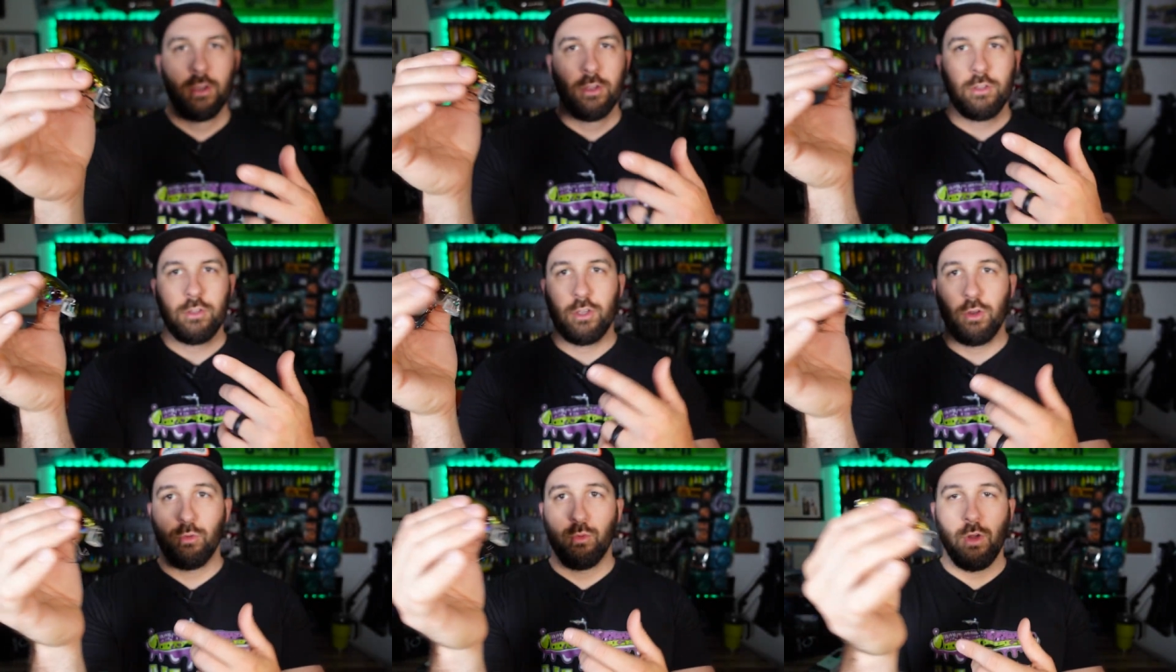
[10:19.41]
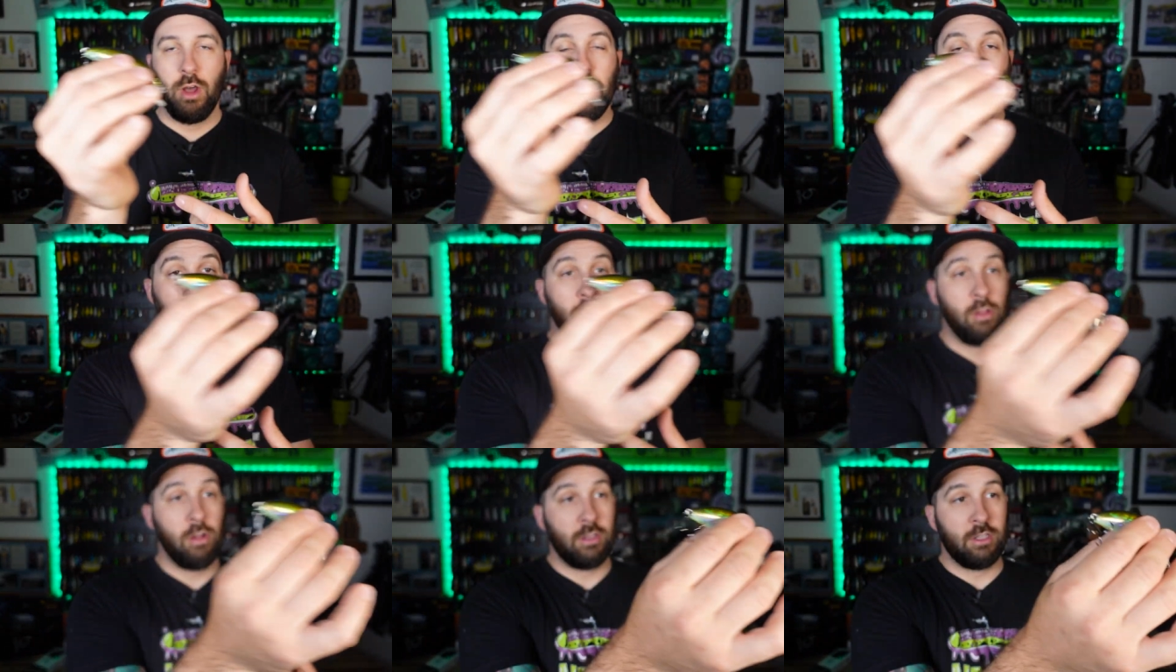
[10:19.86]
You can run
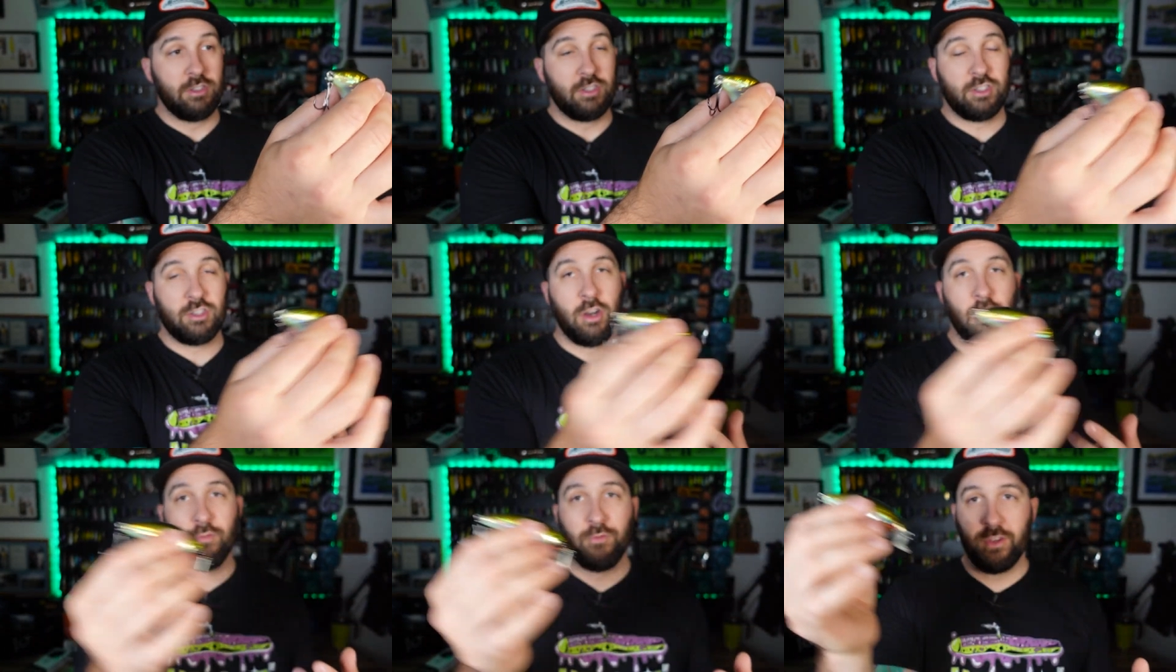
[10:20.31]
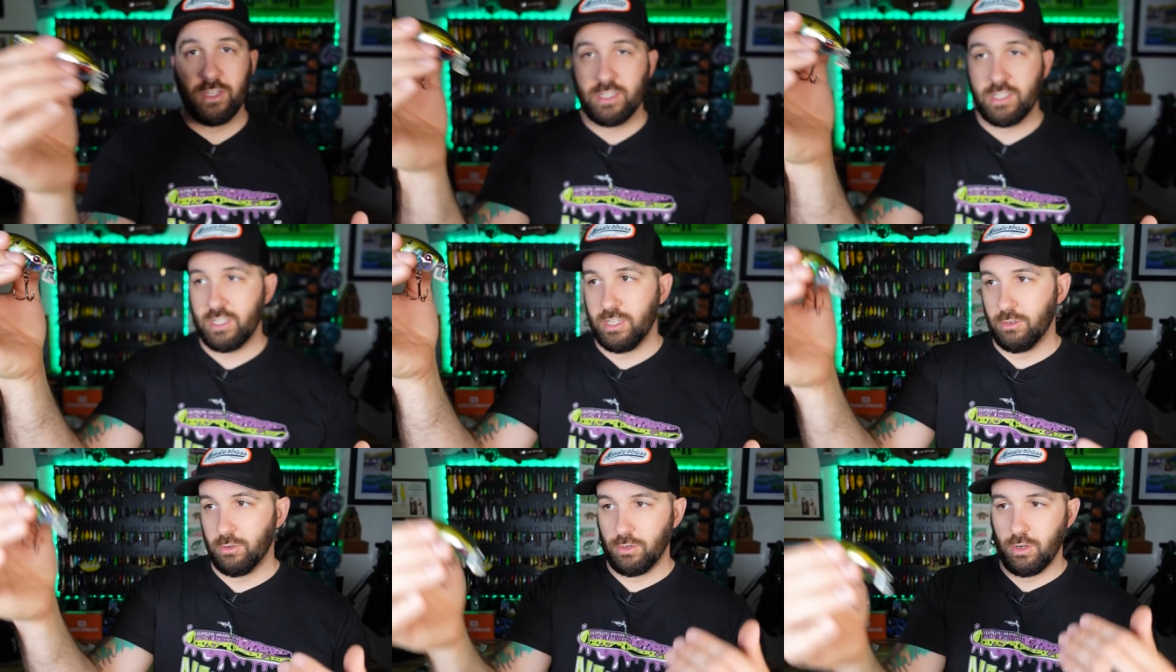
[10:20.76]
it along the
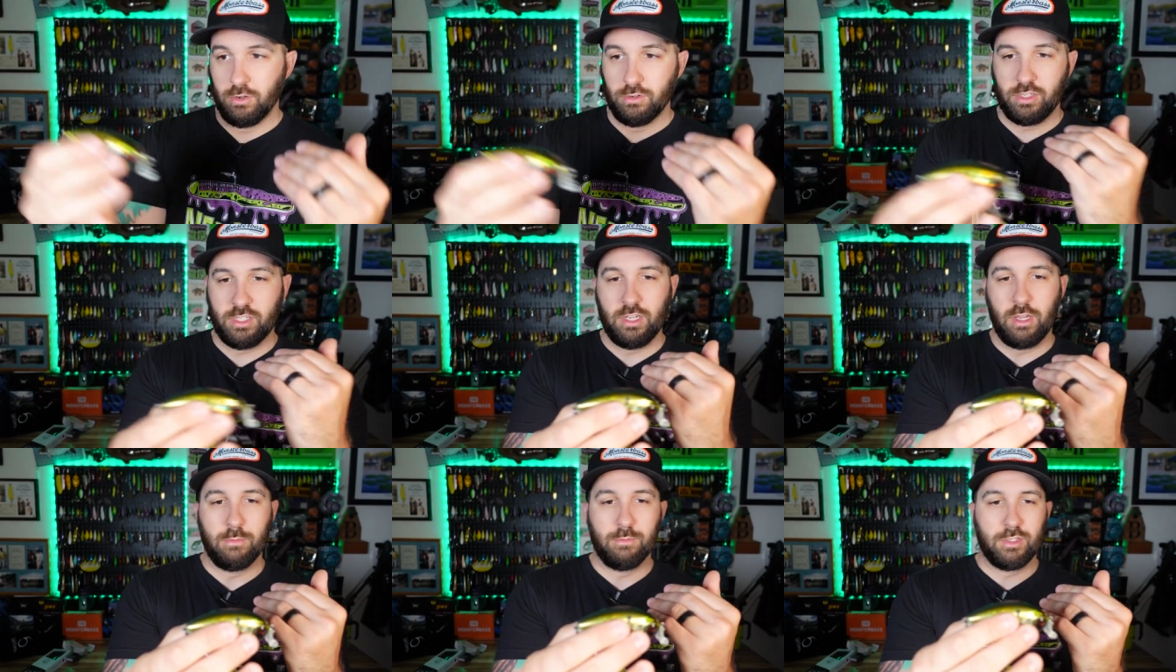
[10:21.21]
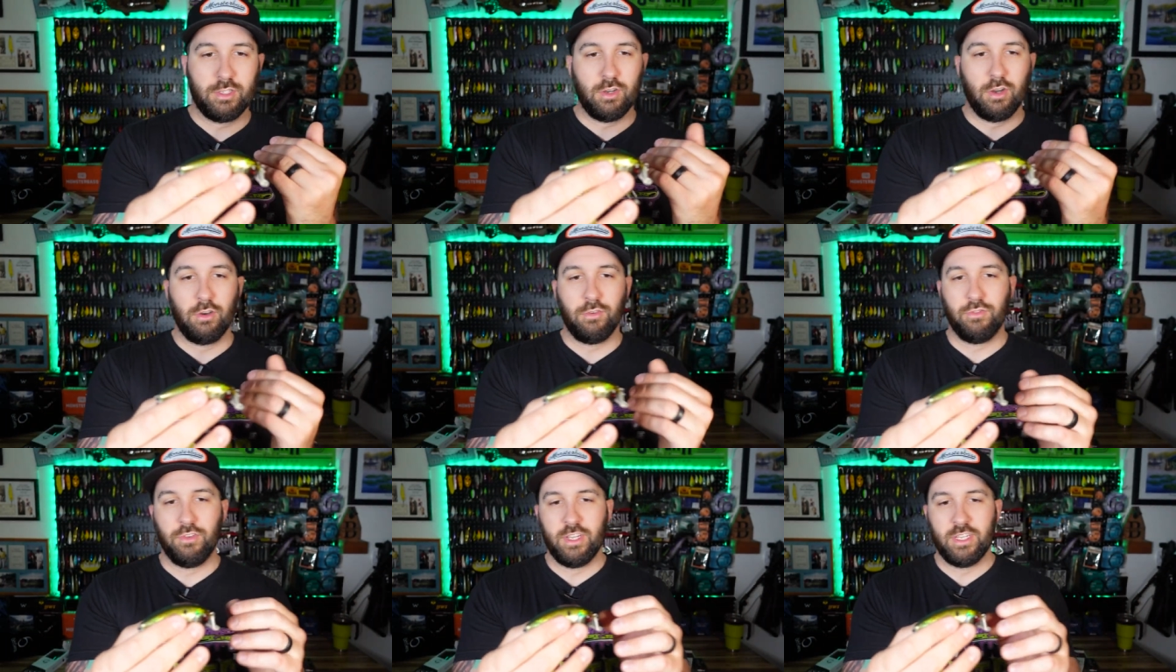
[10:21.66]
surface, it'll go
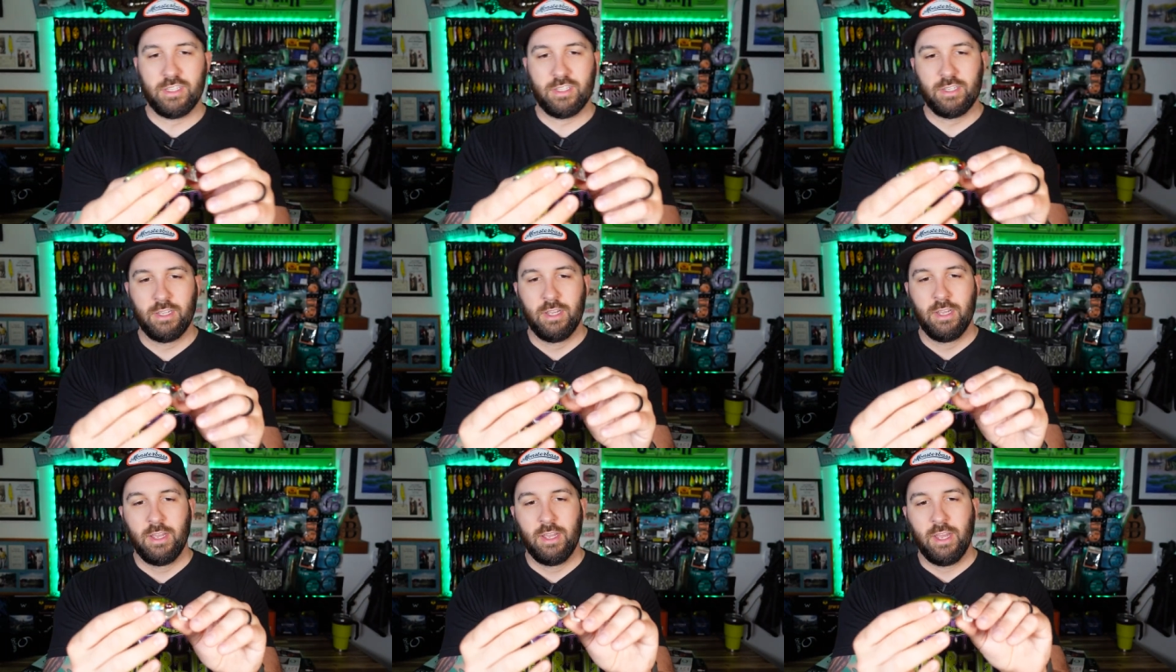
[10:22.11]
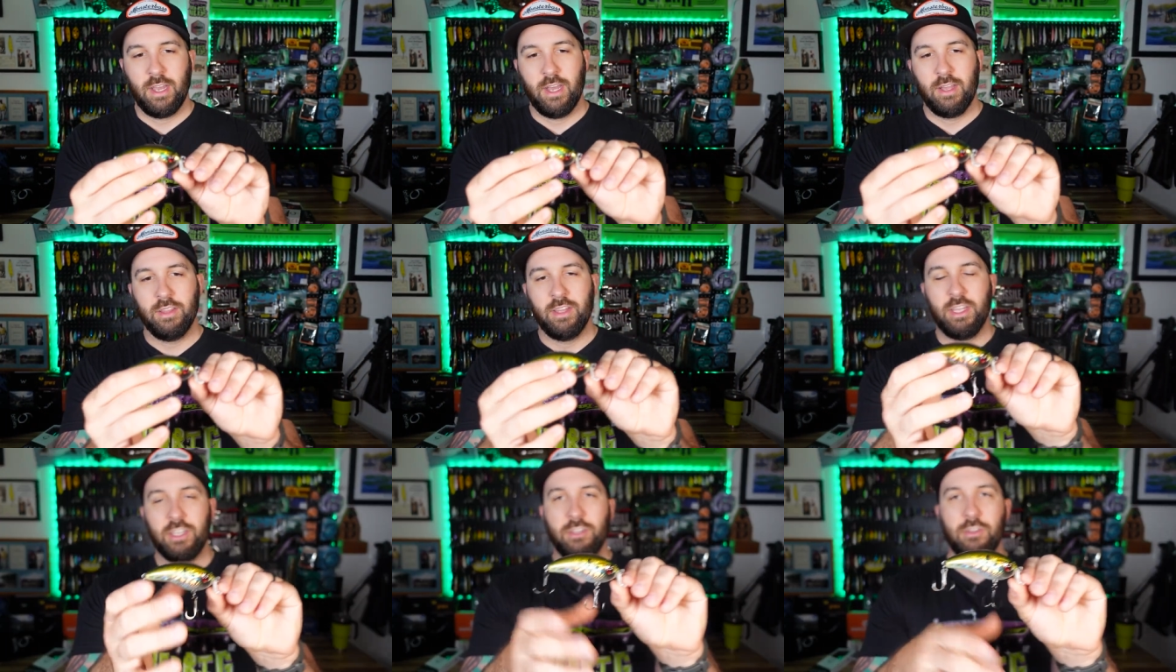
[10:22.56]
subsurface,
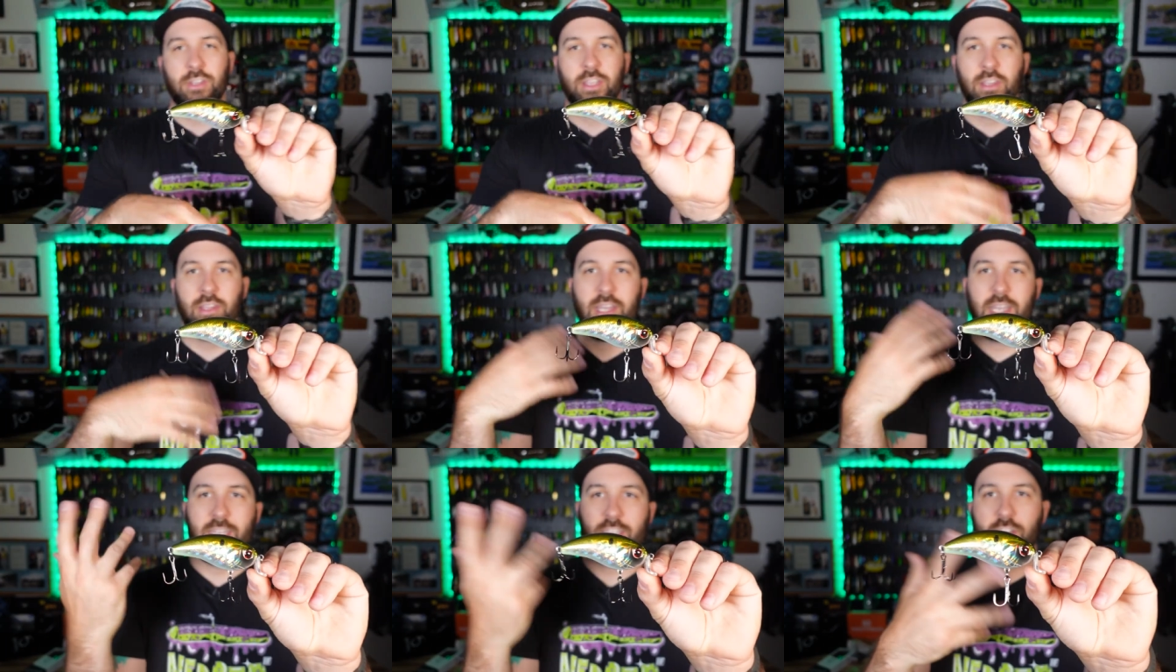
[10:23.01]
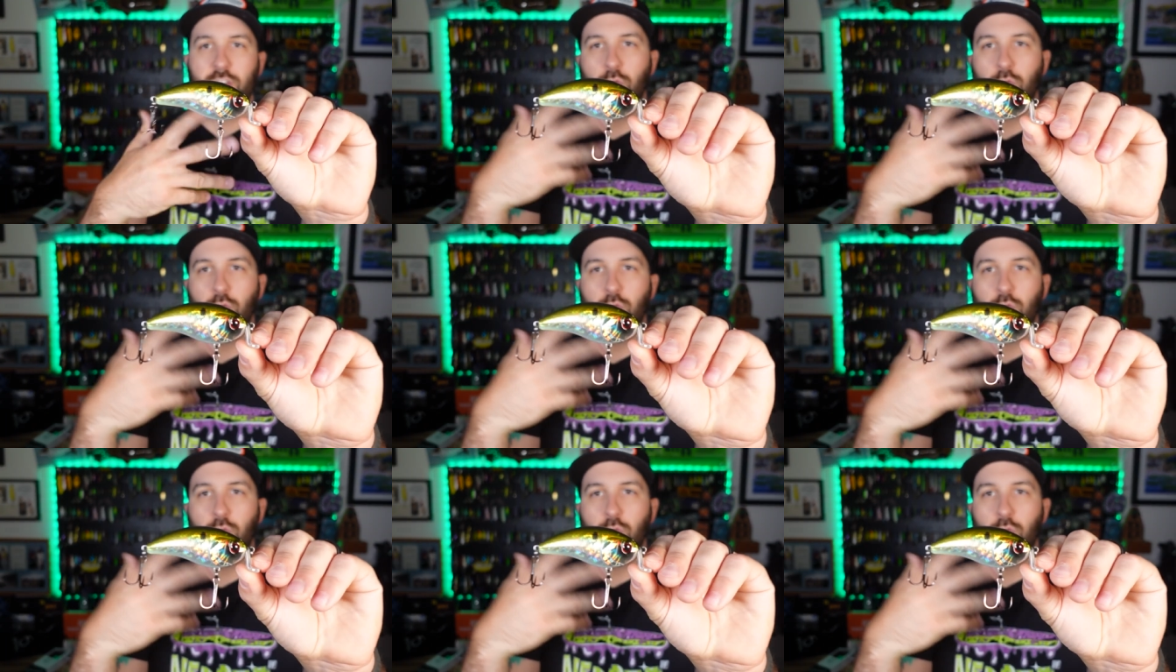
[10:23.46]
and then you can like